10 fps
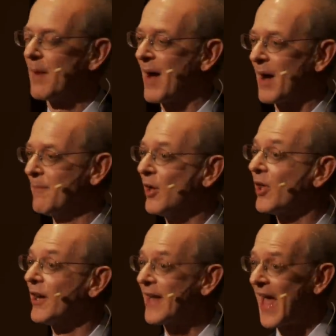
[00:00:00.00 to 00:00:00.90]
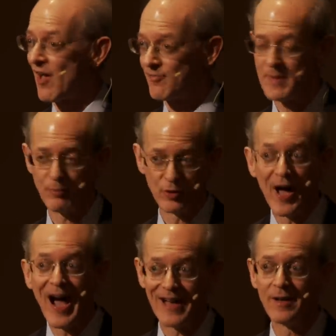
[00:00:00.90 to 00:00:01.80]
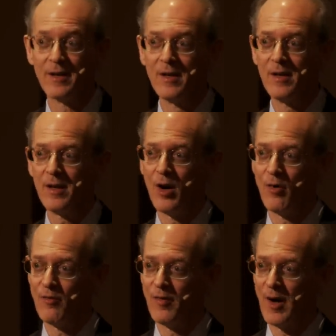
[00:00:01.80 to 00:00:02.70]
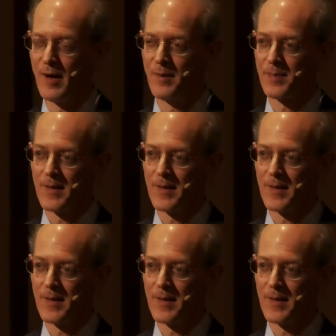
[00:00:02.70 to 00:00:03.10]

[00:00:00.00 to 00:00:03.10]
about a million and a half people died of uh,